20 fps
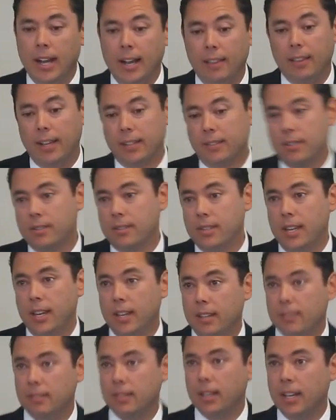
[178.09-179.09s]
I'd like to see
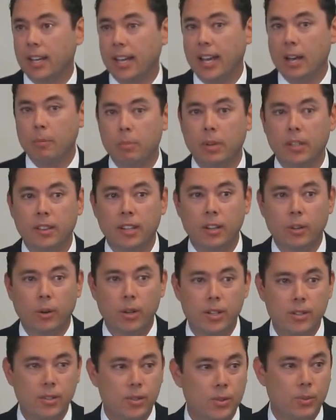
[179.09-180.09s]
it uh, happen in the
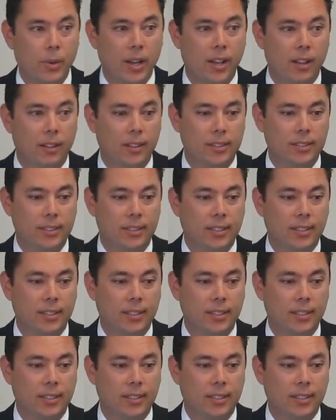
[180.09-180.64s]
courts as well.